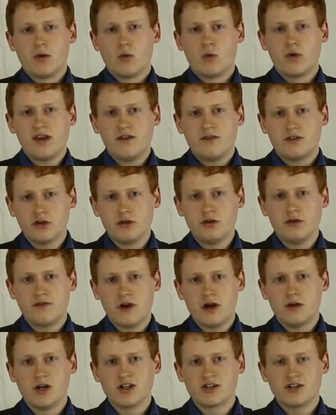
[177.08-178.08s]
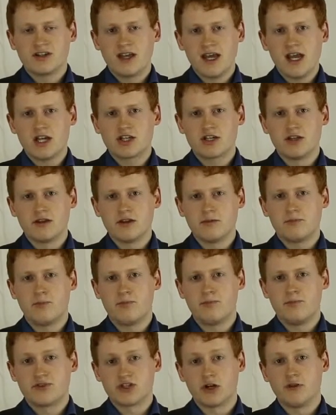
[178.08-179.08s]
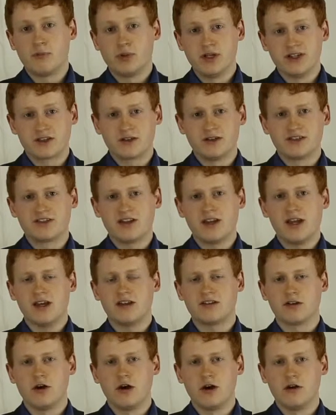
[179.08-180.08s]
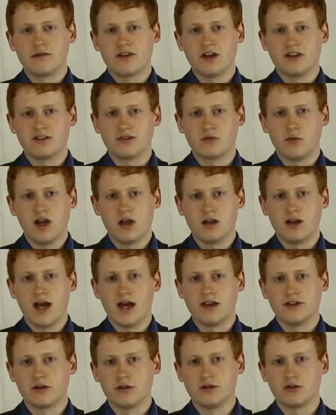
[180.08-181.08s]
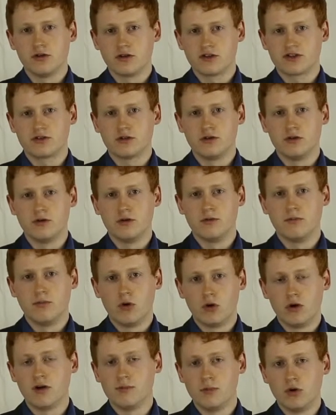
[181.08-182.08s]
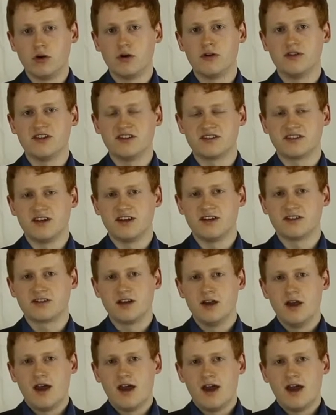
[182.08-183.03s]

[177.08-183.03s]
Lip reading: We do very much engage in the sort of political side of things as well, and are doing so more and more these days.